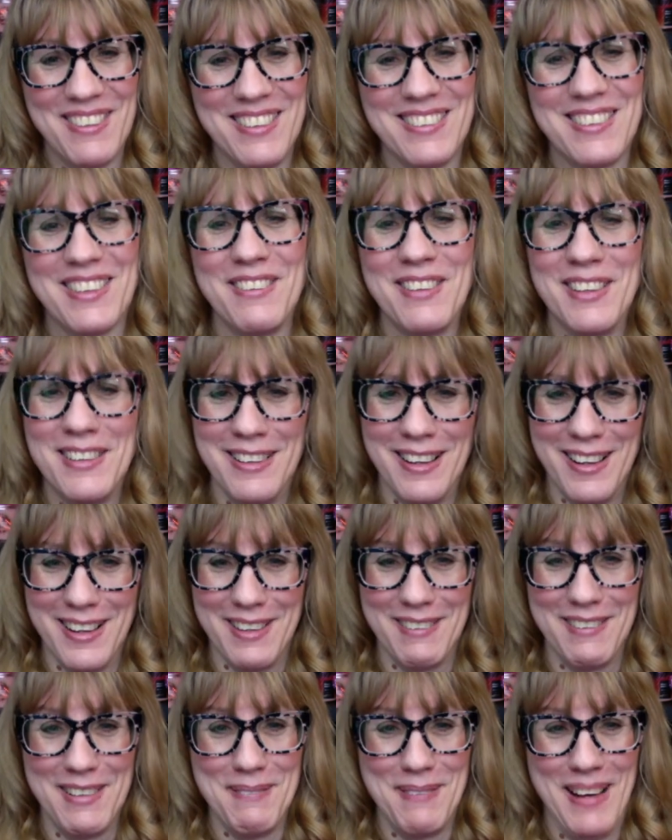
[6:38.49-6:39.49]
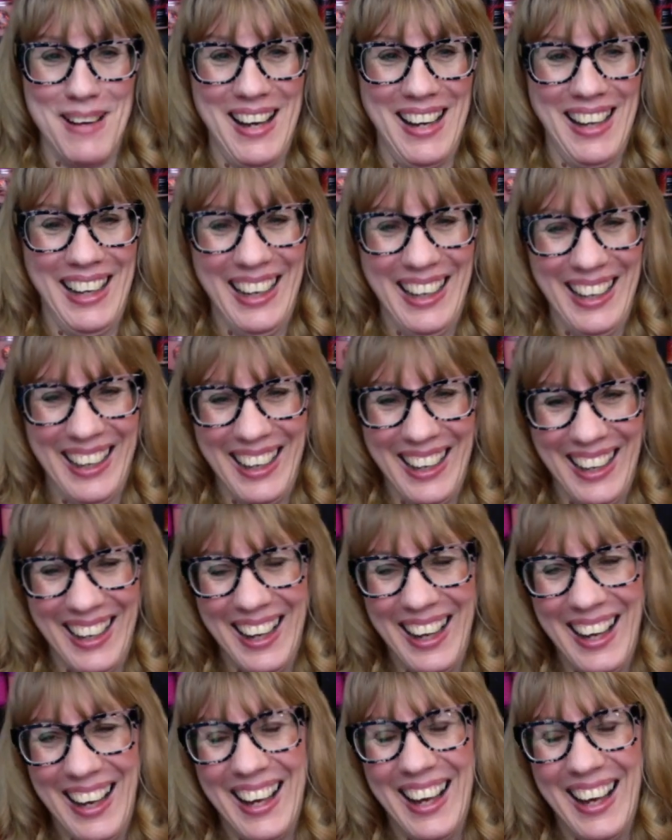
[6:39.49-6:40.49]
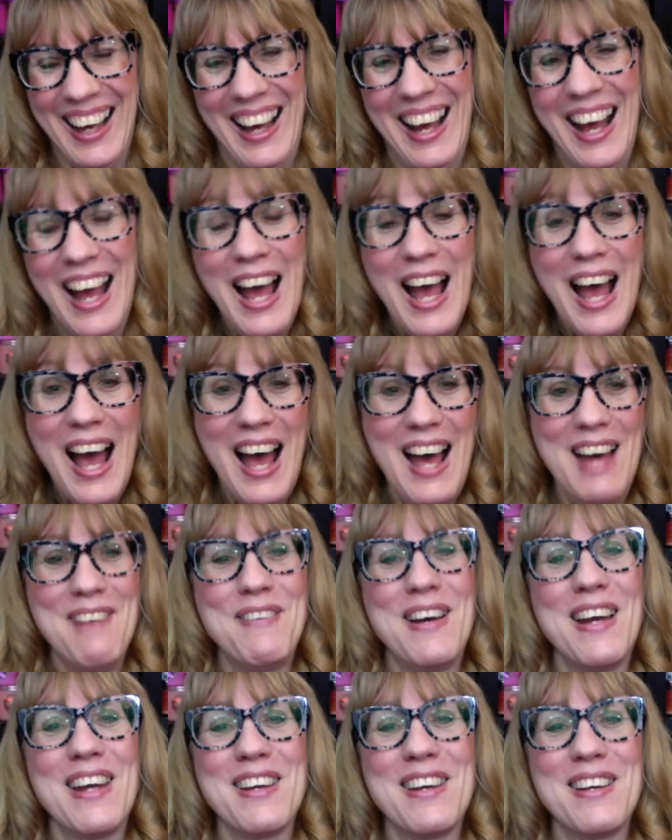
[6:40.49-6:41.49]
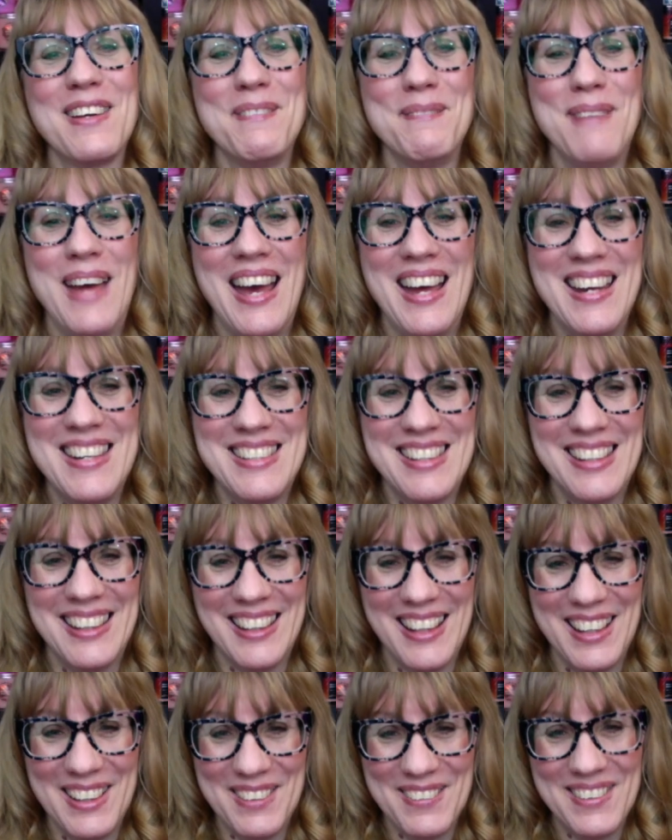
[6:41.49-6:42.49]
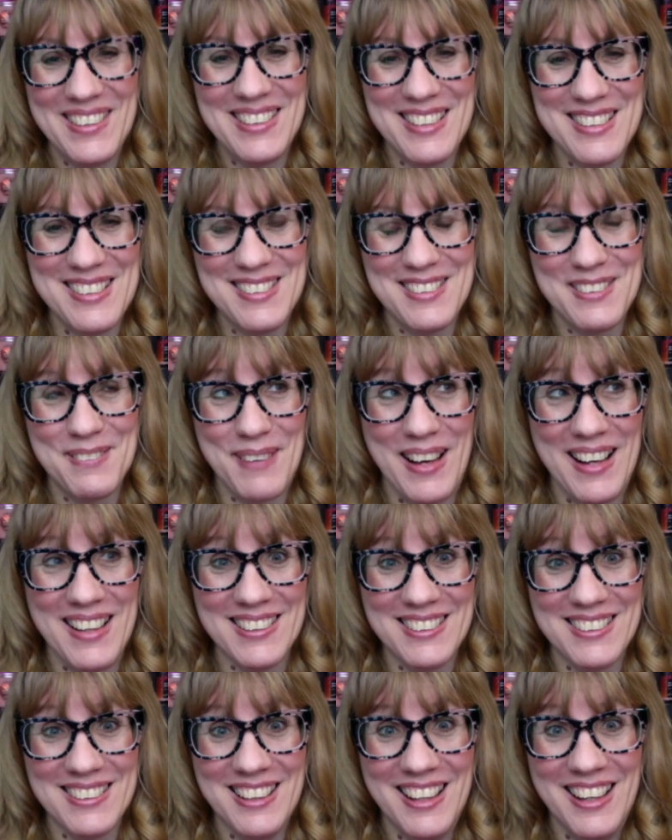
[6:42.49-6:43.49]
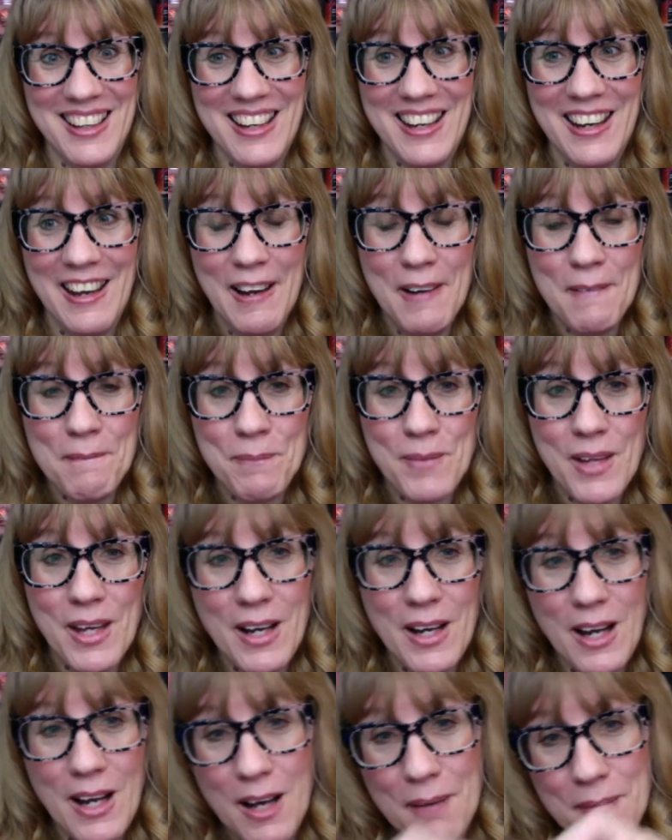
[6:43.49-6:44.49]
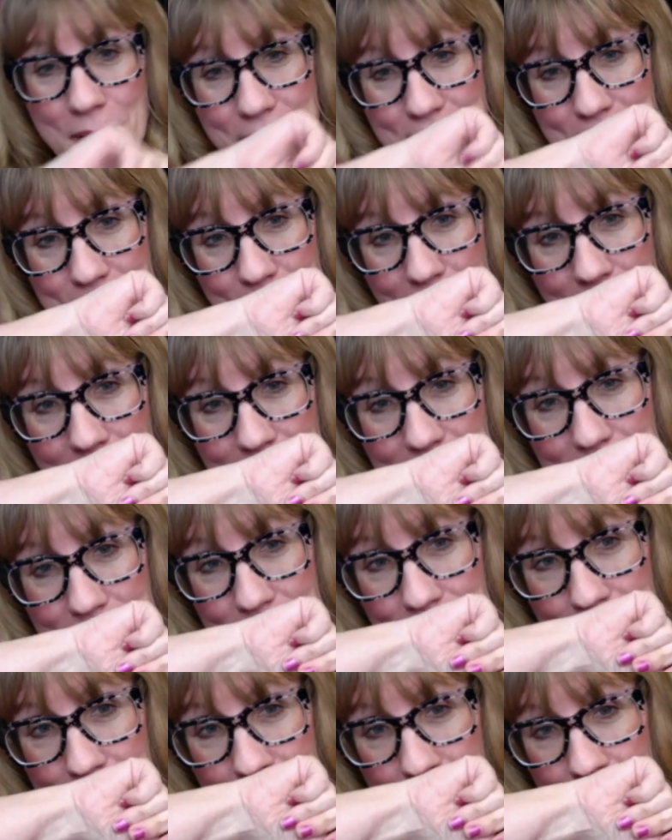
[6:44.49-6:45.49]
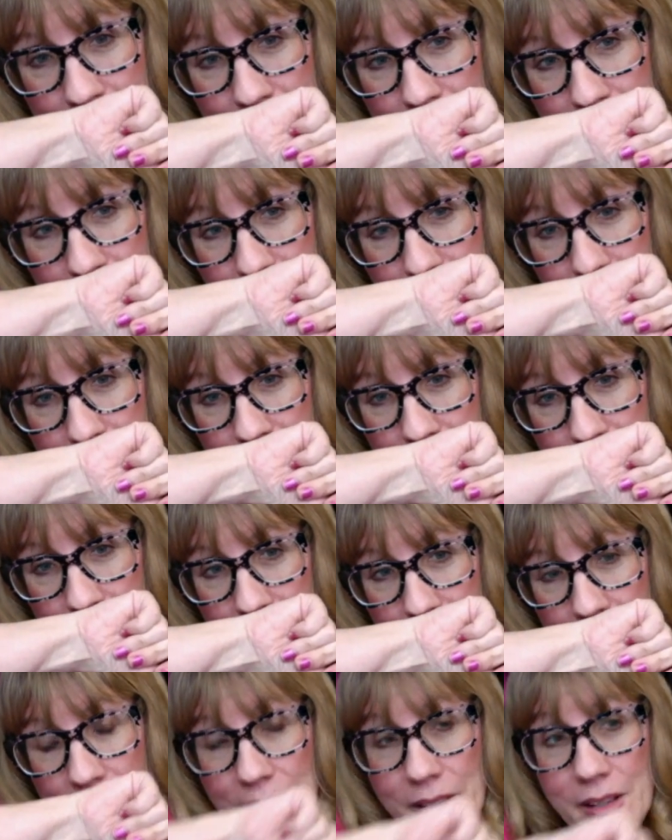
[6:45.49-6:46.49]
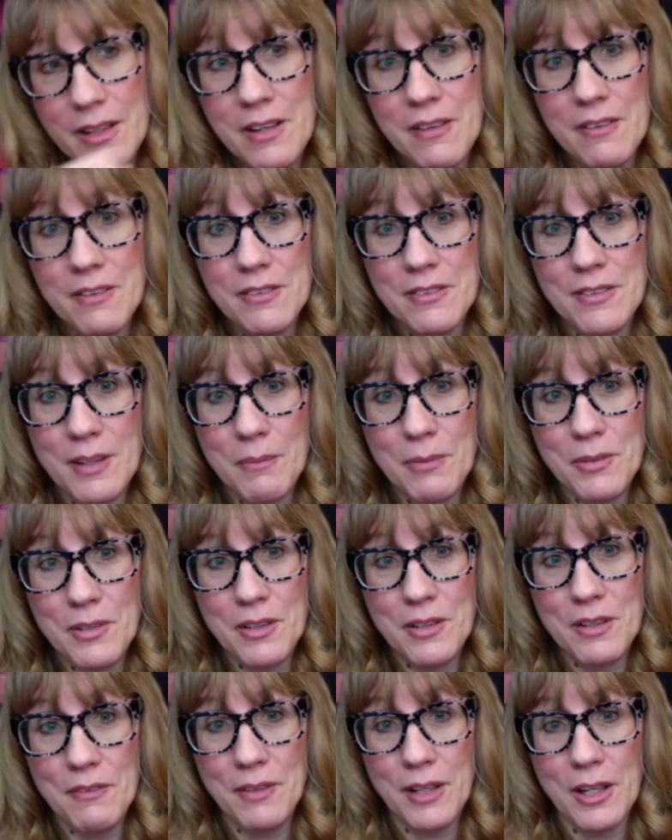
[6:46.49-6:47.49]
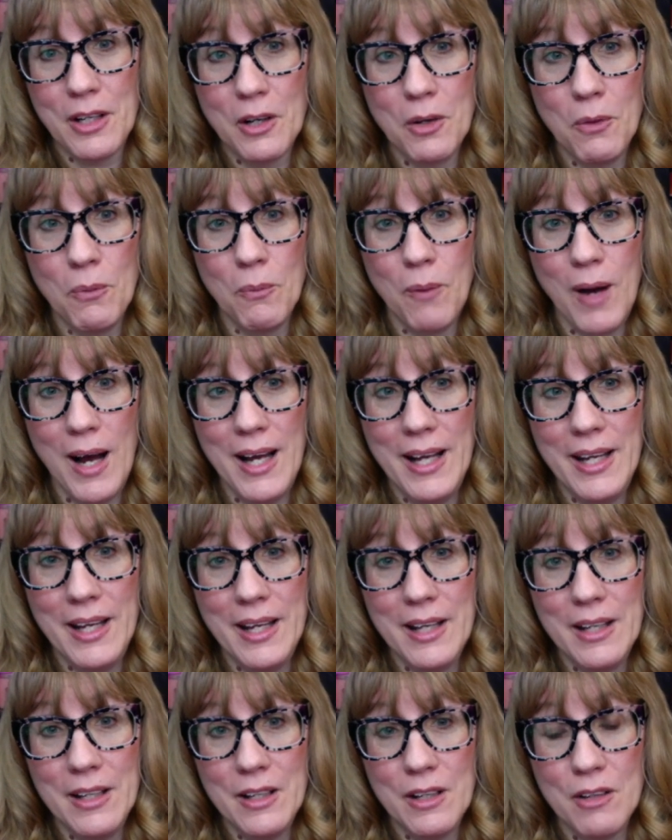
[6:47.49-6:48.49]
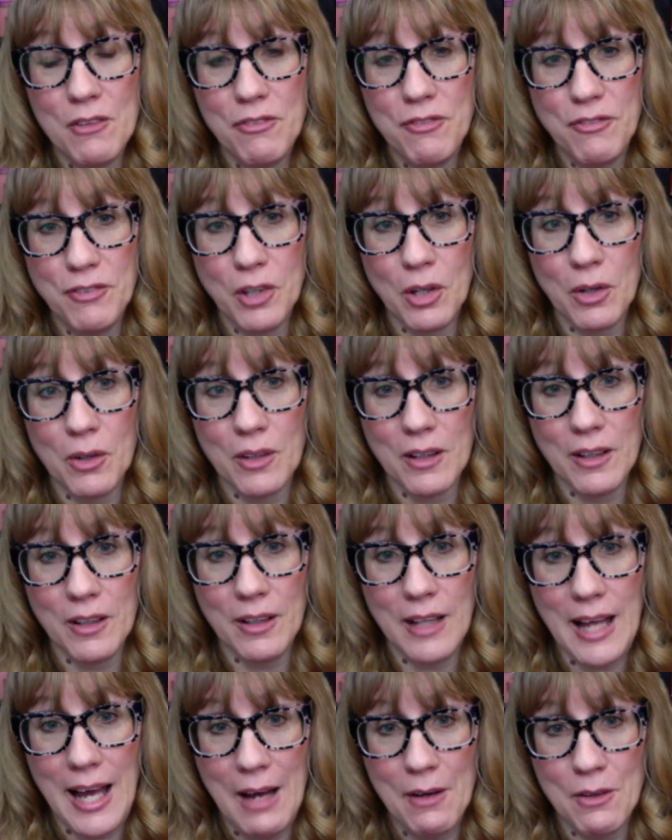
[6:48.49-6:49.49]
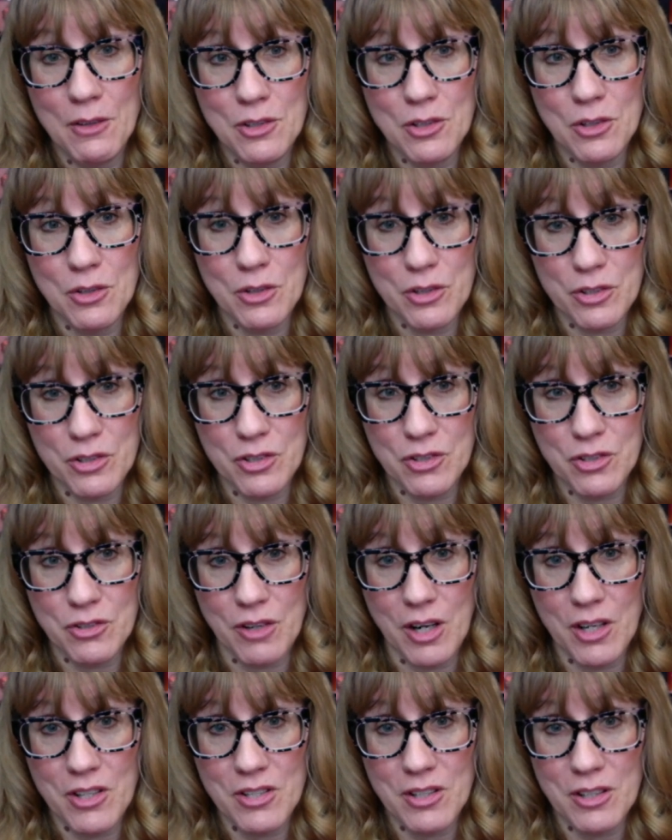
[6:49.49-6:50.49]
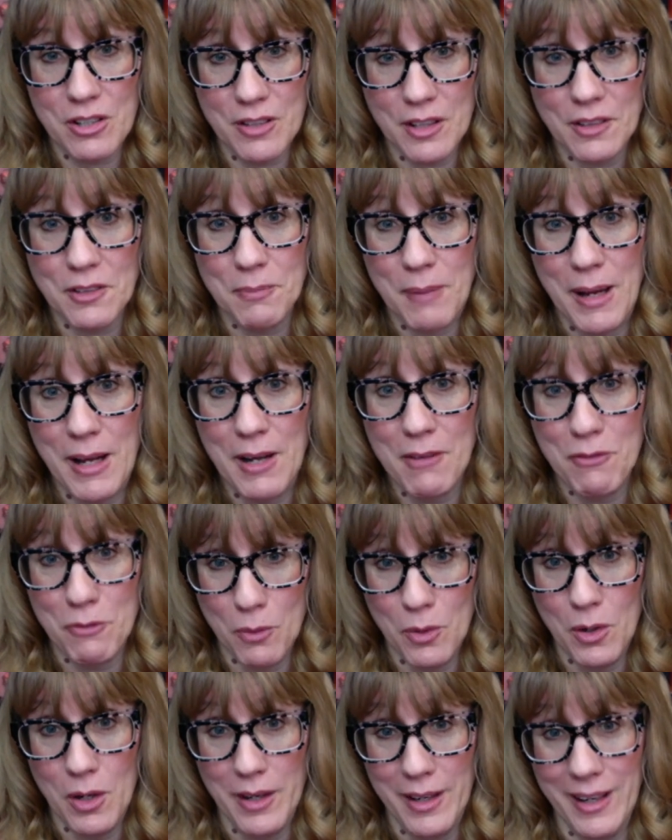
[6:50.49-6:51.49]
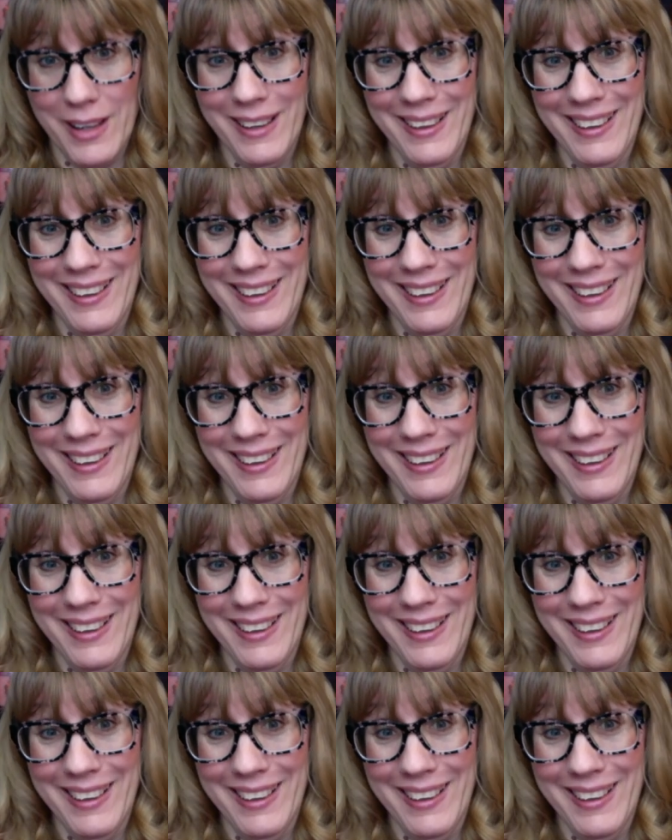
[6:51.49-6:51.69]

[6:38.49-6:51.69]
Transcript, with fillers: It's like, what are you talking about? if I could imagine like what this smells like, it almost smells like you're in some sort of like Hawaiian floral outdoor structure that's made of wood.